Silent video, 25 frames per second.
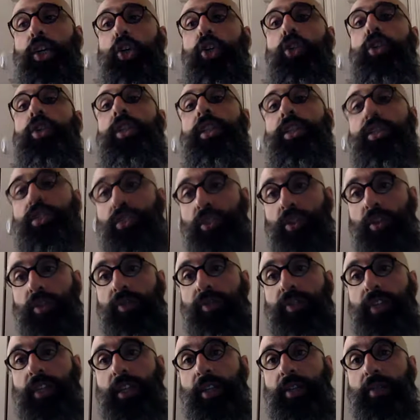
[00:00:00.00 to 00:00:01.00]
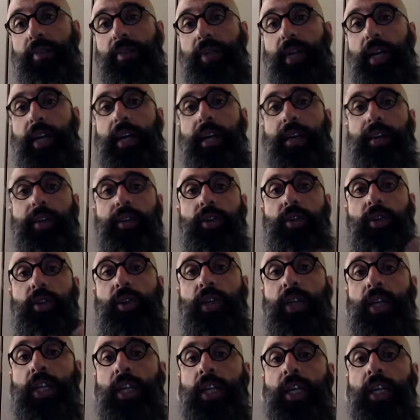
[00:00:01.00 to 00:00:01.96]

early Soviet model,